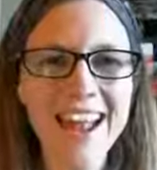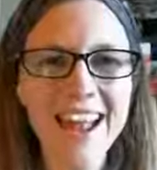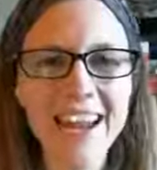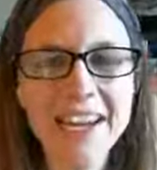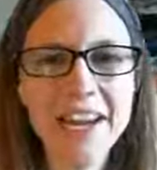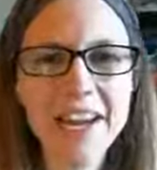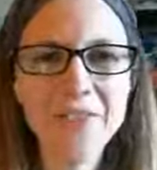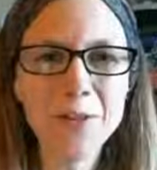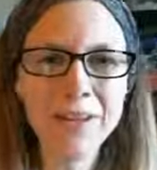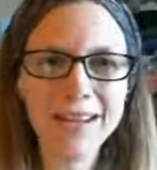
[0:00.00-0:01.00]
Hey,
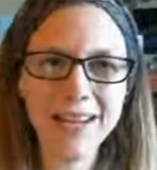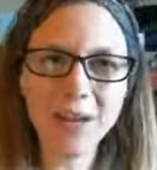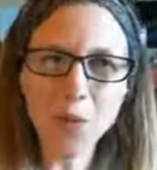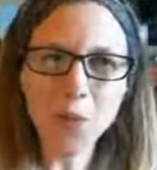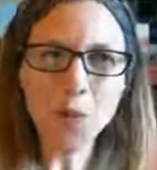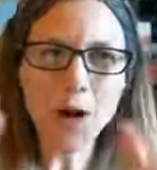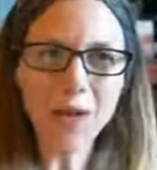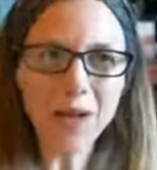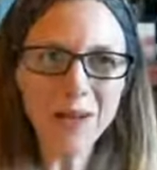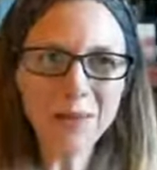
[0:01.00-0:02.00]
everybody,
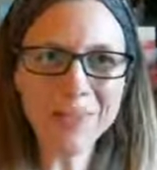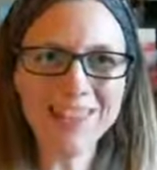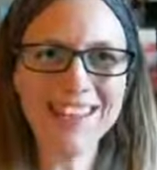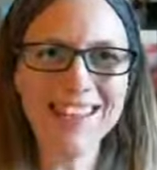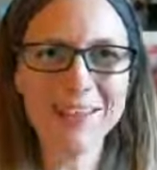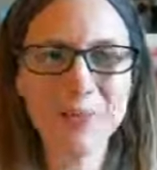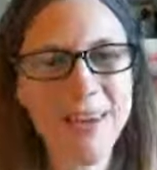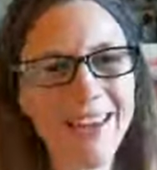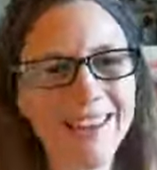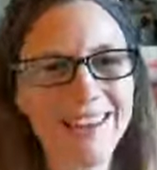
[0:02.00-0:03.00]
welcome to this
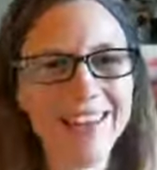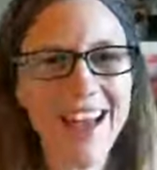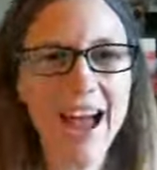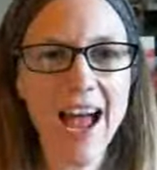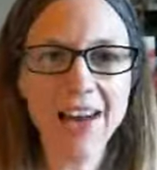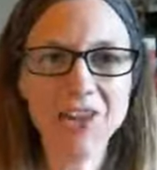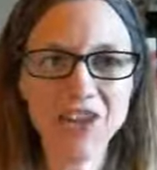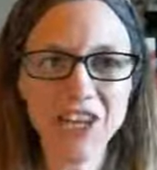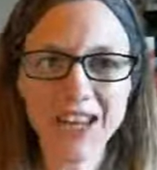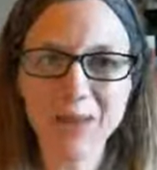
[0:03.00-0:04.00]
week's
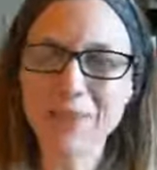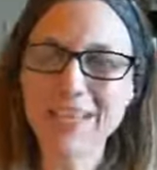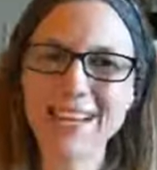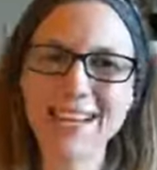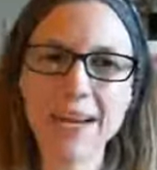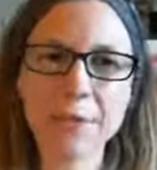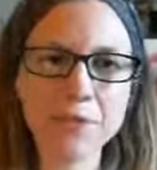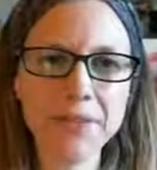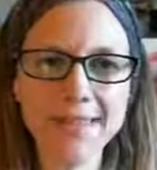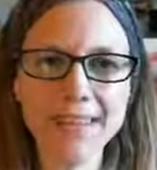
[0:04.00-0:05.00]
energy update. I'm
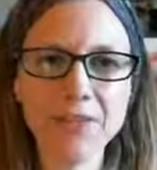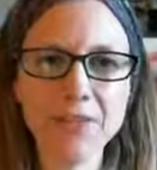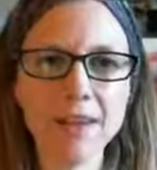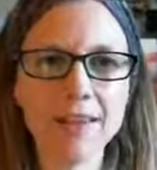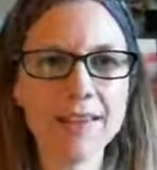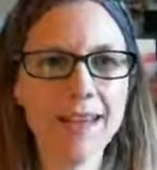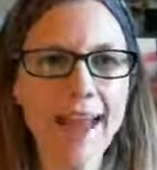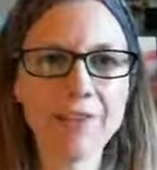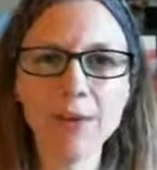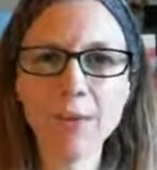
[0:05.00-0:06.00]
Crissy Keye Rollins, and
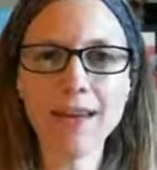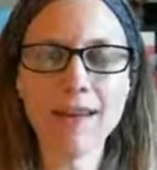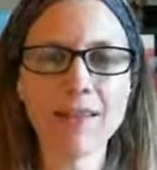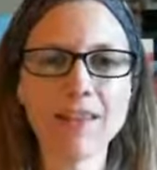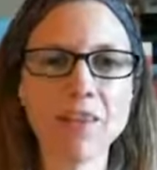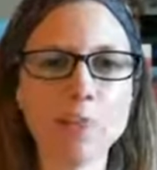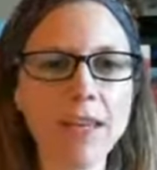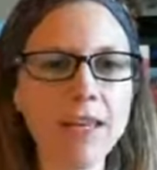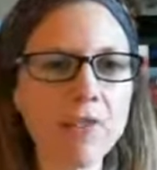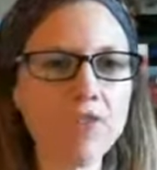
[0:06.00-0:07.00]
every week I like to
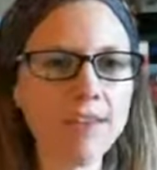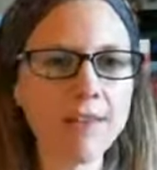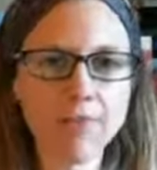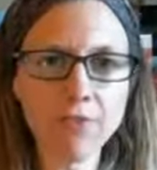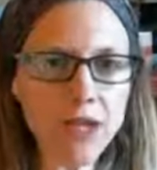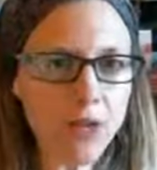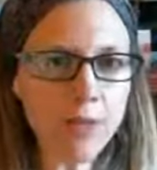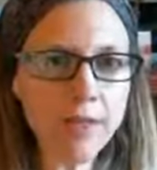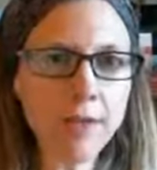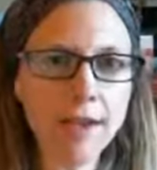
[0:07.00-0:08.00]
bring you just a fresh
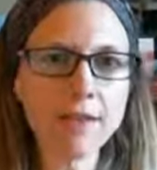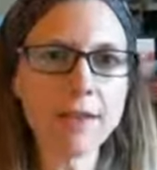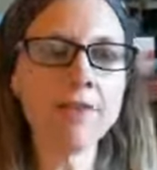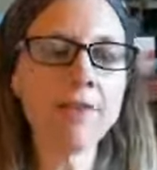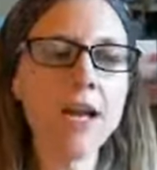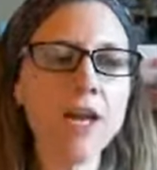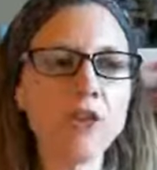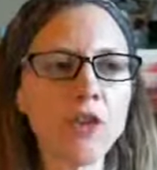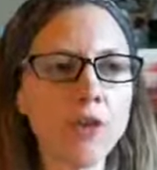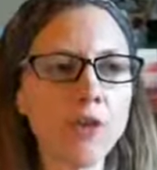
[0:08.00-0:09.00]
perspective
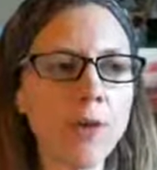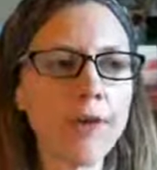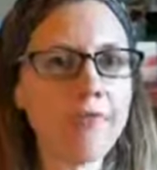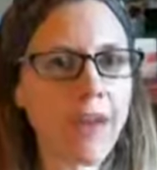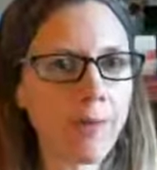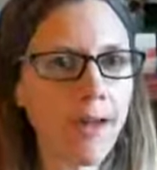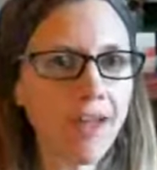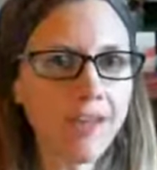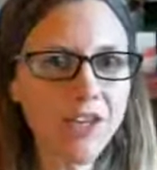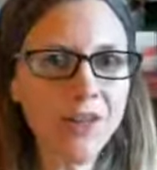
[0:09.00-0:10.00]
to invite back
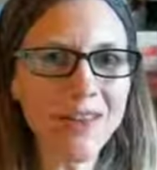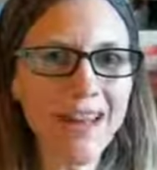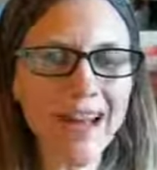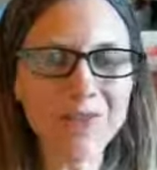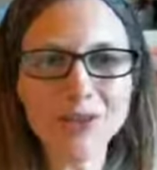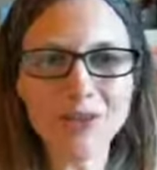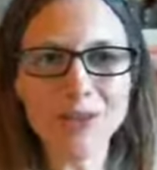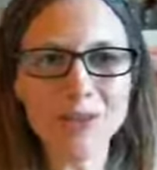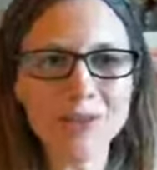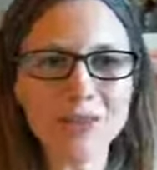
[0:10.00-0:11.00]
into your life, to do
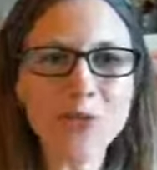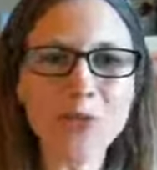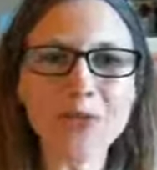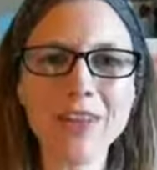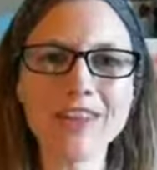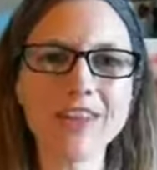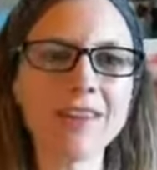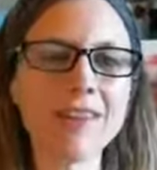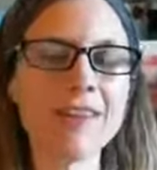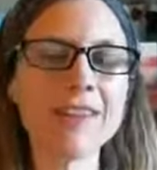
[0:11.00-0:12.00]
some self reflection
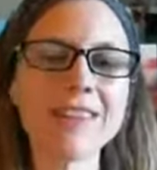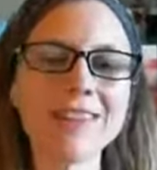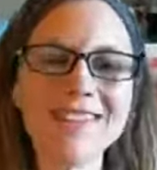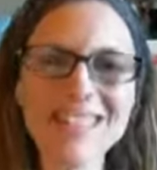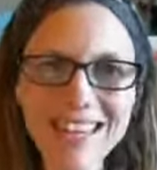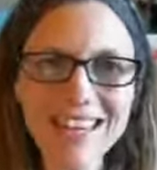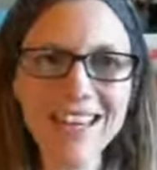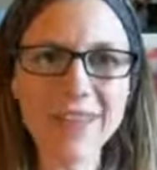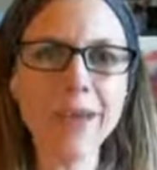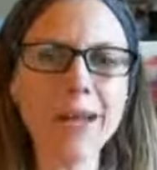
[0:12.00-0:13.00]
on, to see
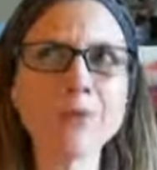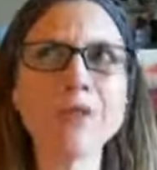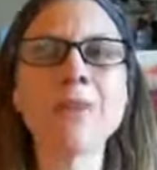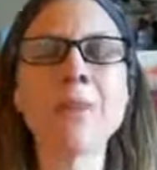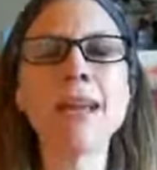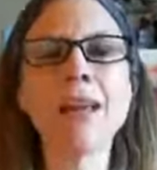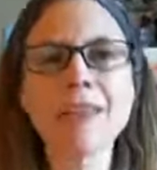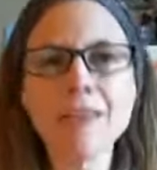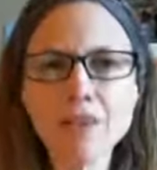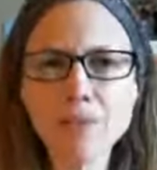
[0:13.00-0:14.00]
if it helps you to make a
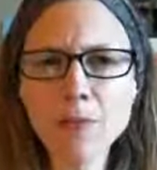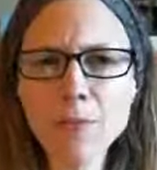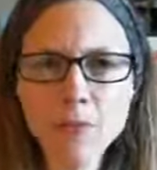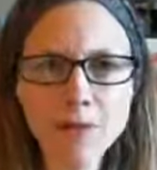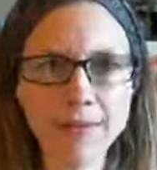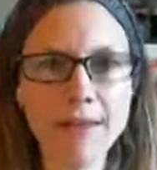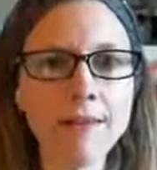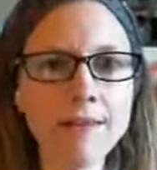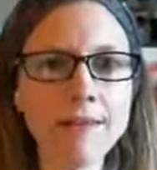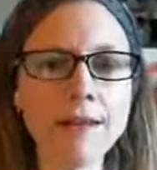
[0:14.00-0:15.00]
little bit more
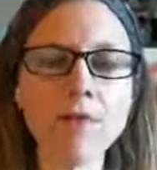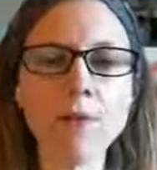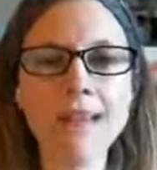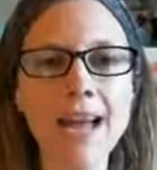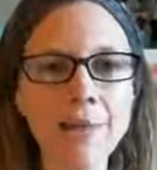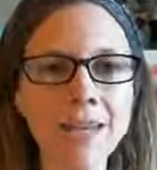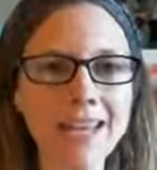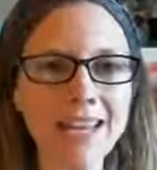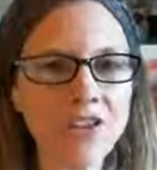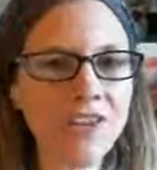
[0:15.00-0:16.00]
sense of what's happening
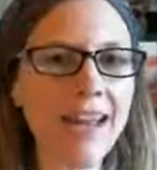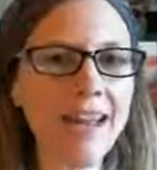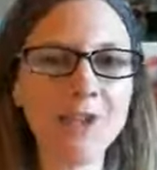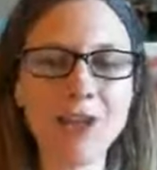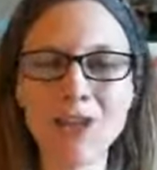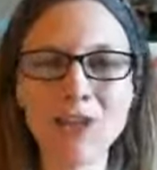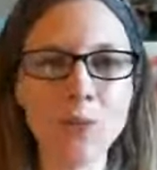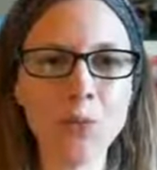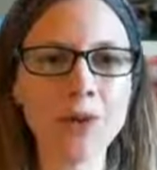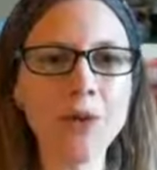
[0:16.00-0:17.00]
in your life and in your
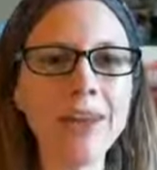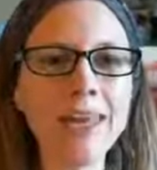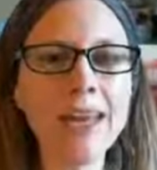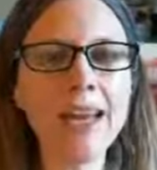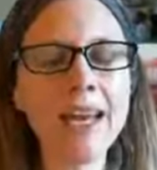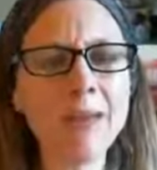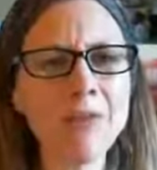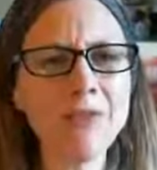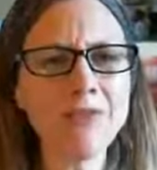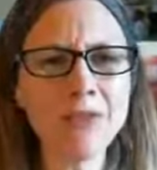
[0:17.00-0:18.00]
world, and help you
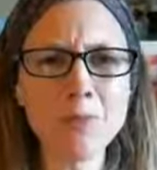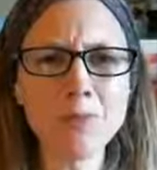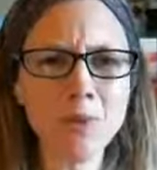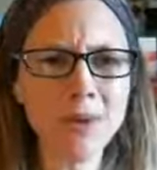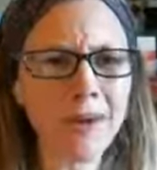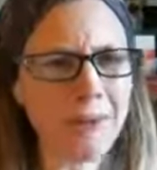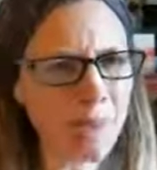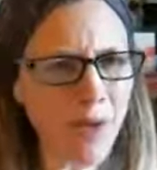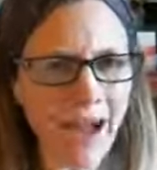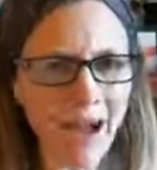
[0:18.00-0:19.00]
to feel more
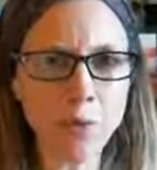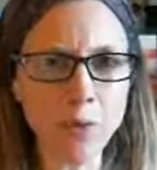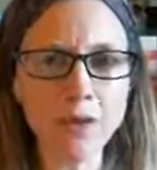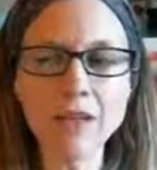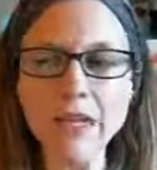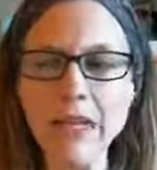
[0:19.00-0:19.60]
empowered